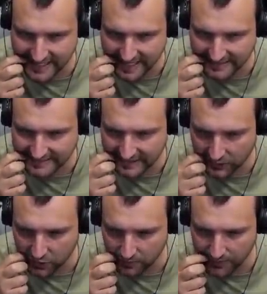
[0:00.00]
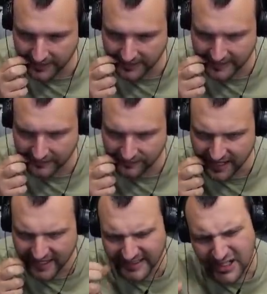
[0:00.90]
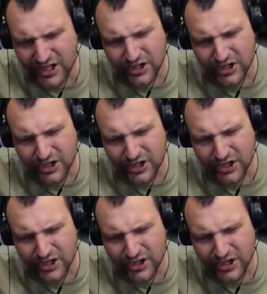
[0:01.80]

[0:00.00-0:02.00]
That's completely fine.